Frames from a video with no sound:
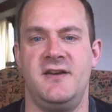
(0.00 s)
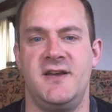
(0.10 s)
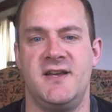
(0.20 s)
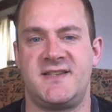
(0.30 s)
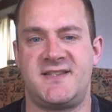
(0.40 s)

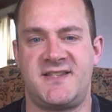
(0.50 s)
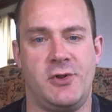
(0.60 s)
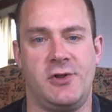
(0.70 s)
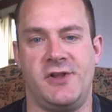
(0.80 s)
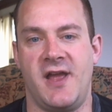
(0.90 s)

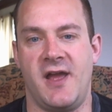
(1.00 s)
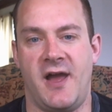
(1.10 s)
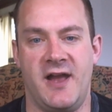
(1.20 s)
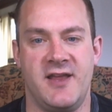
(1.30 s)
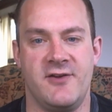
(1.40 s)
Similarly,
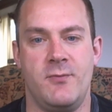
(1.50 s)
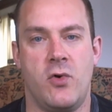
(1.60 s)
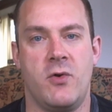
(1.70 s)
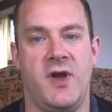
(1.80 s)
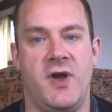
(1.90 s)
I give
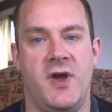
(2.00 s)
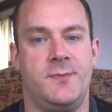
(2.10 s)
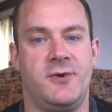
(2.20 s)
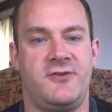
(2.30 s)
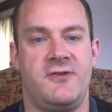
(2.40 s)
more weight to
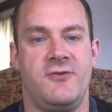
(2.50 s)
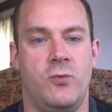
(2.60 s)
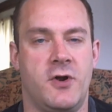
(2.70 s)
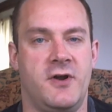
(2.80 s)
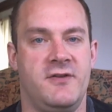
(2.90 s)
a person's
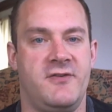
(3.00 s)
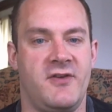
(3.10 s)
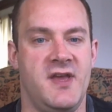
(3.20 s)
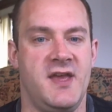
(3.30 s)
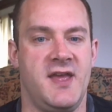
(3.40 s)

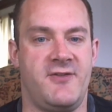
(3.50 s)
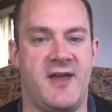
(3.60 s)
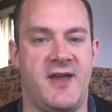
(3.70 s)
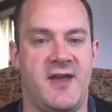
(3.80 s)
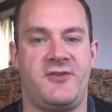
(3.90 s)
words if
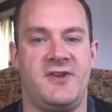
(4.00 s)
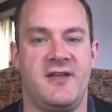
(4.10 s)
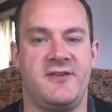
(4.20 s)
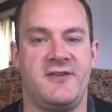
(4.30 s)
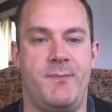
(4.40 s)
that person
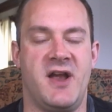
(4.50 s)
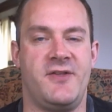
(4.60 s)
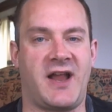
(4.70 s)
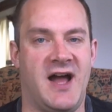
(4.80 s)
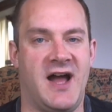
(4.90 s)
has to
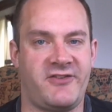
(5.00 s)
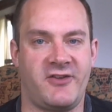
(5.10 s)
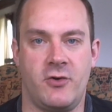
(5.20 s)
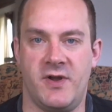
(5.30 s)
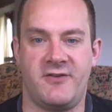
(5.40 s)
bear the
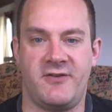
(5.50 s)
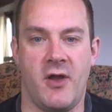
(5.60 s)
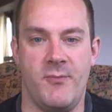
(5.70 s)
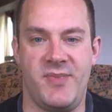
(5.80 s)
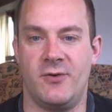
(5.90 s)
consequence
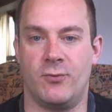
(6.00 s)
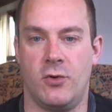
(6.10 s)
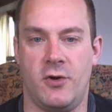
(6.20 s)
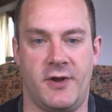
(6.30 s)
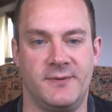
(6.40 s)
of being wrong.